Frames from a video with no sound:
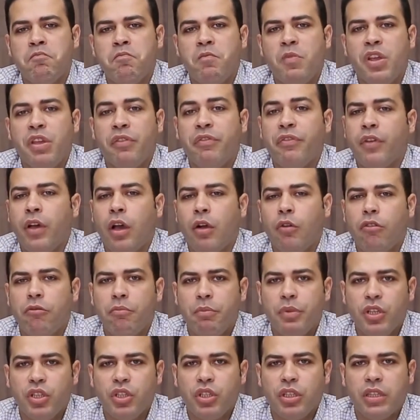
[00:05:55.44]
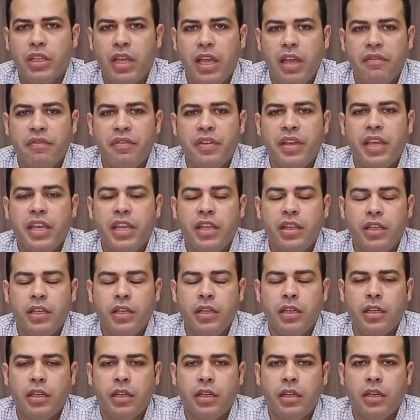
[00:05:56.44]
If our patient have
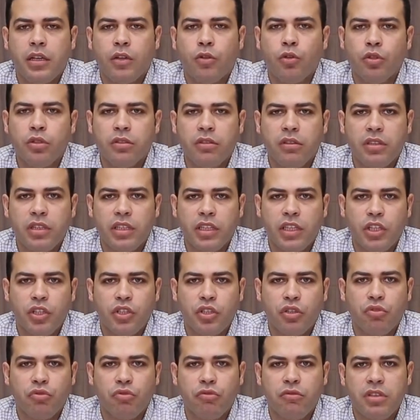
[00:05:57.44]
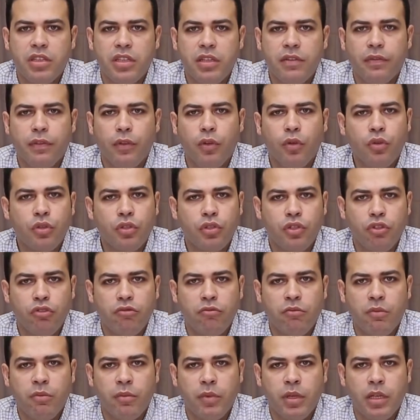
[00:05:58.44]
any contraindication to receive
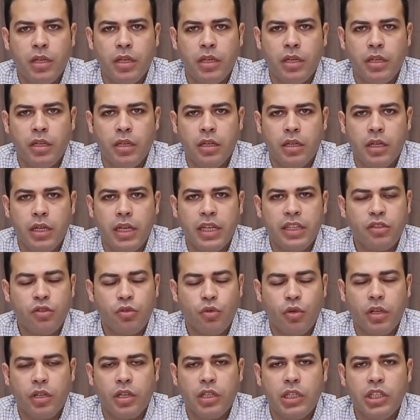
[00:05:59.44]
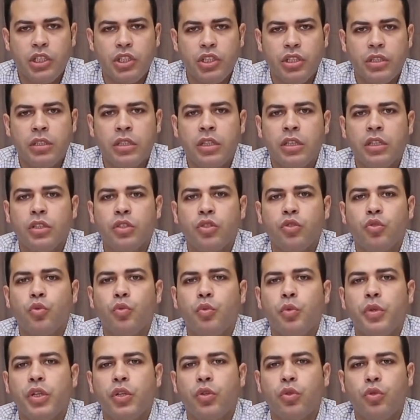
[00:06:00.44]
long-term anticoagulation, so
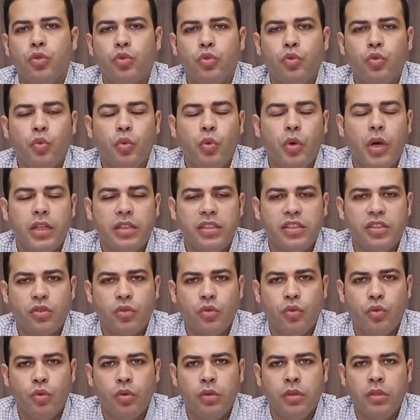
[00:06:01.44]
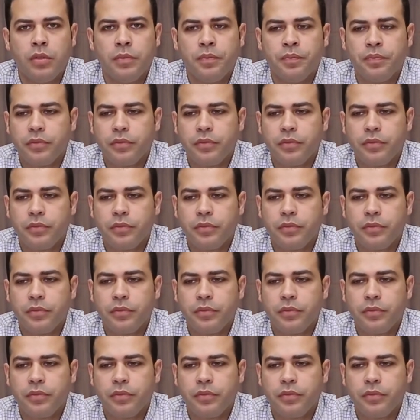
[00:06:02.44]
we could do what's called